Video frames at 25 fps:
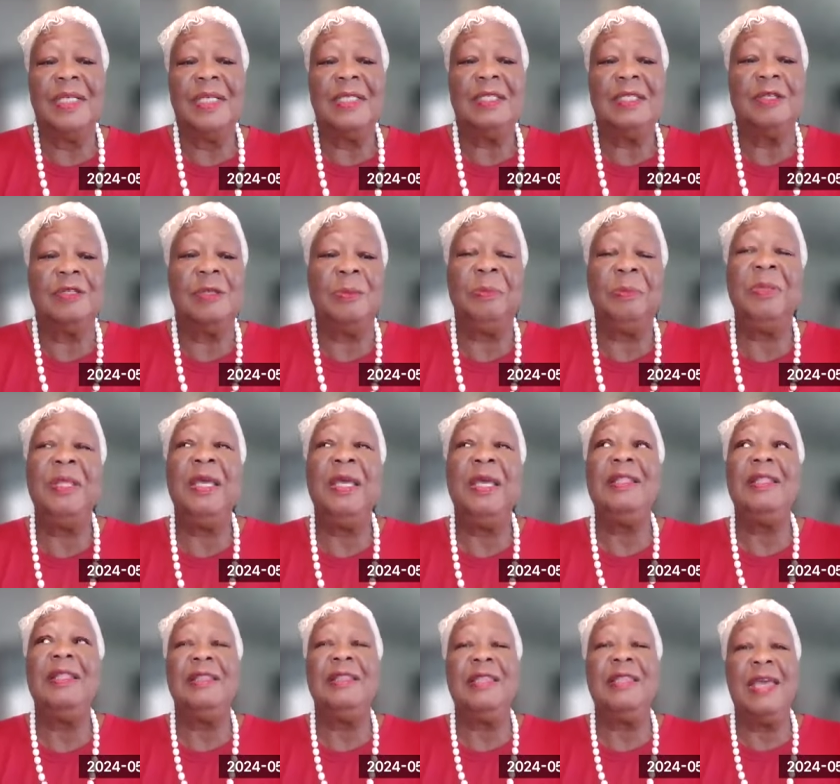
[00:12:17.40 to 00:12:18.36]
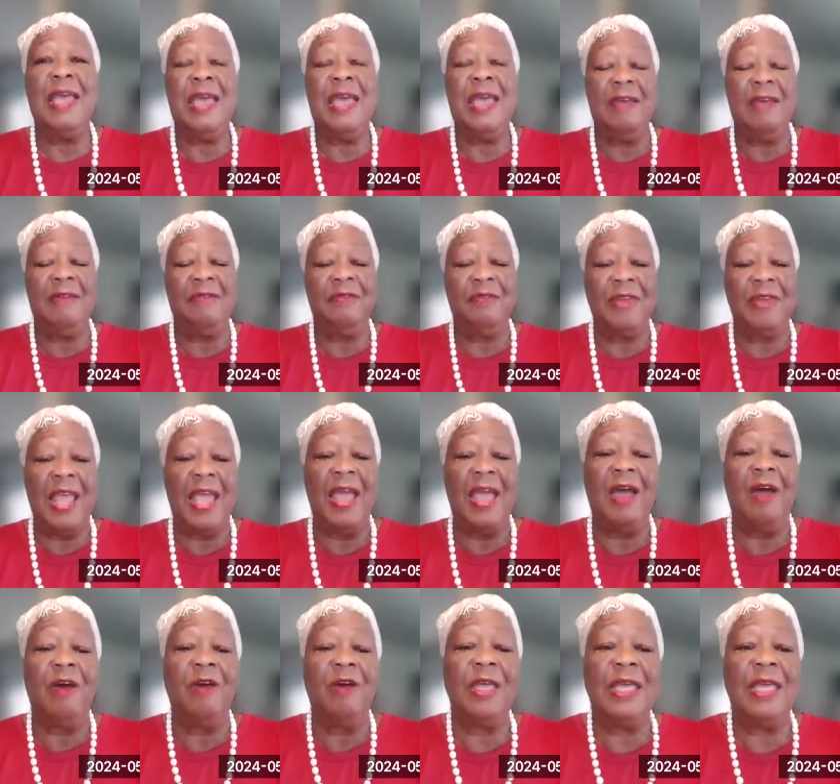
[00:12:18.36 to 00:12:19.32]
So the plan that they have
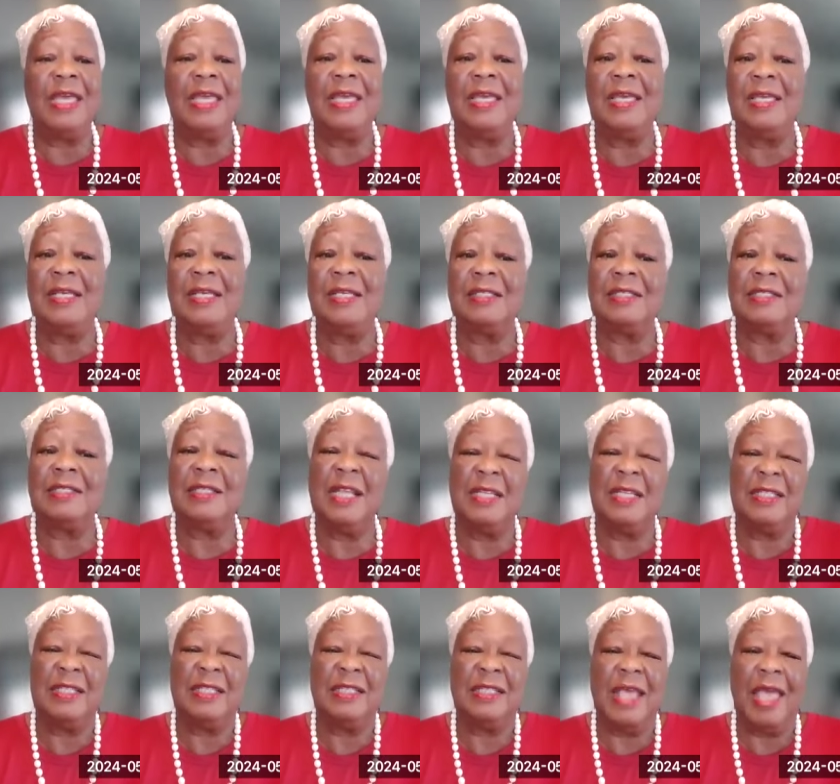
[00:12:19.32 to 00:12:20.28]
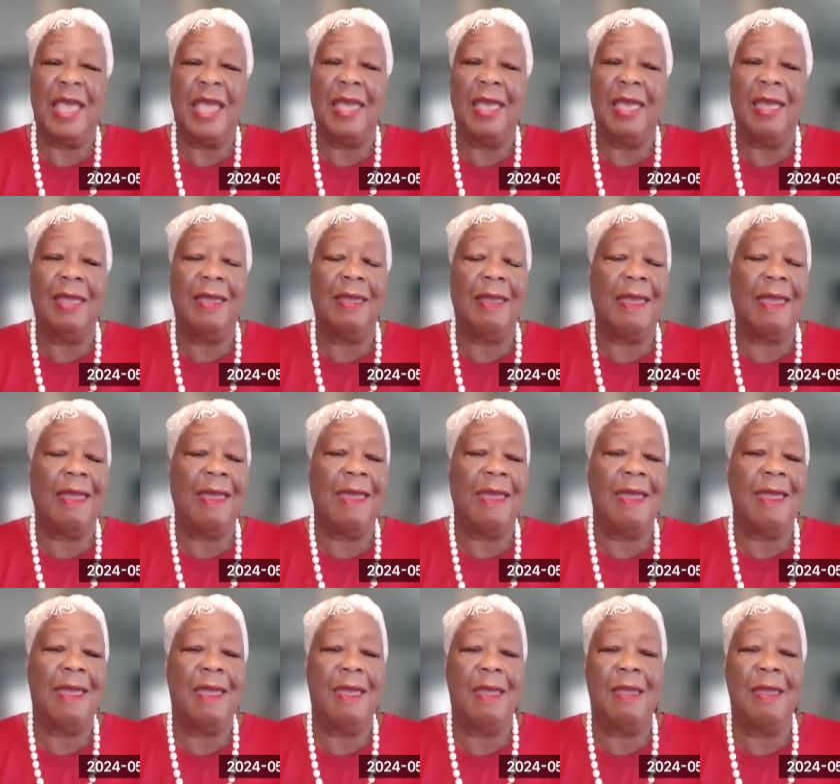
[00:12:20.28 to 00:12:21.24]
now is, let's say,
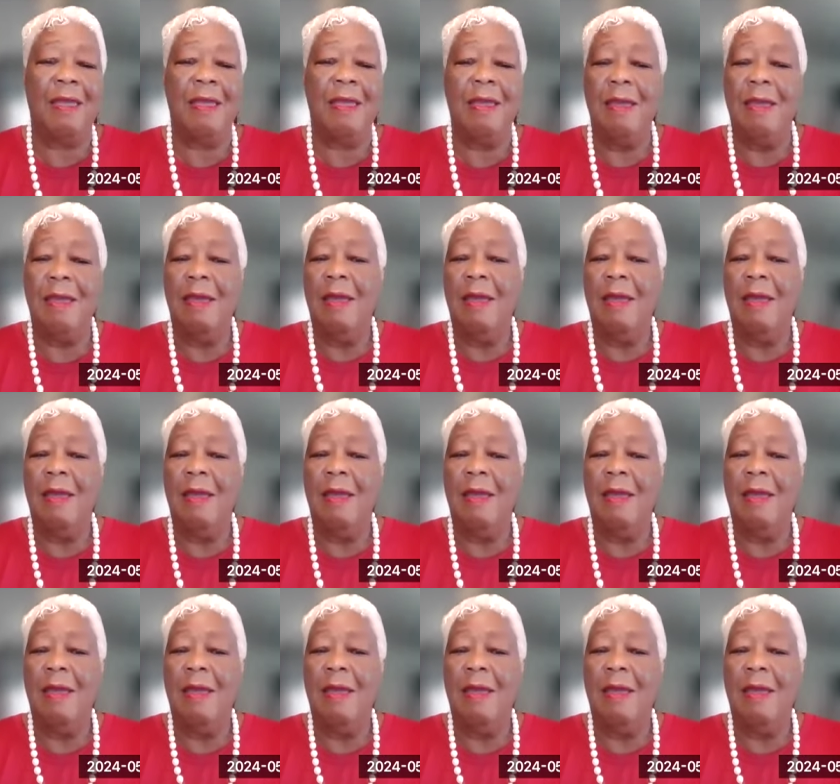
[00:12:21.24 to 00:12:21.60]
a